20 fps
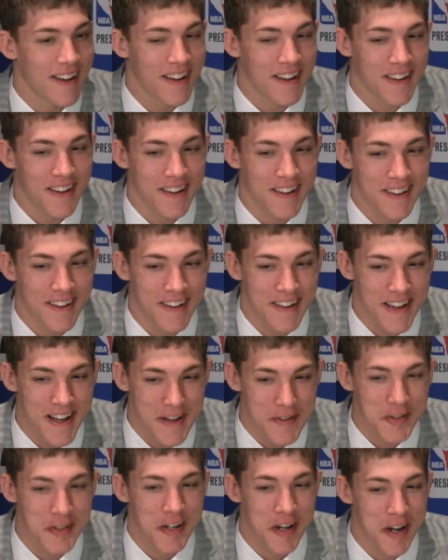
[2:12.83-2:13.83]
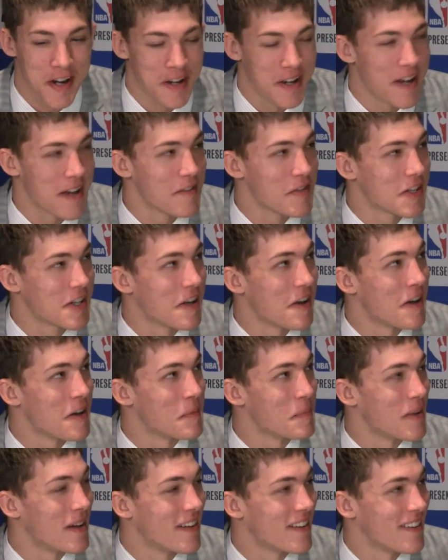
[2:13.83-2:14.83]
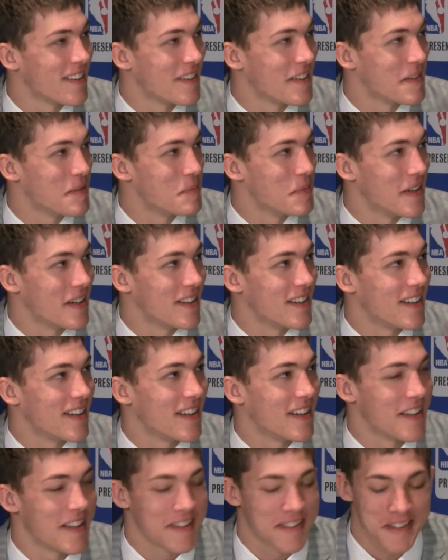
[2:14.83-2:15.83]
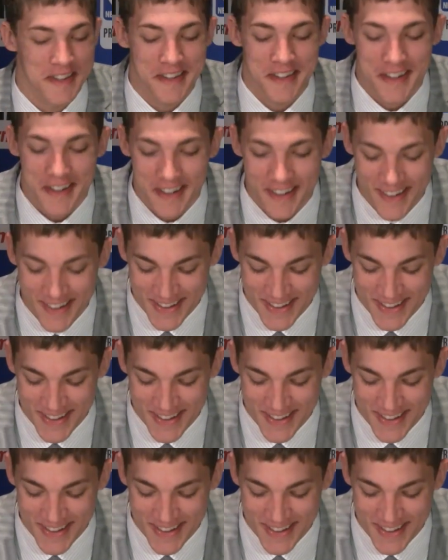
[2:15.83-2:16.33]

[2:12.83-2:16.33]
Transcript: Uh, I have a car. I have a car in mind, but uh, that's a secret.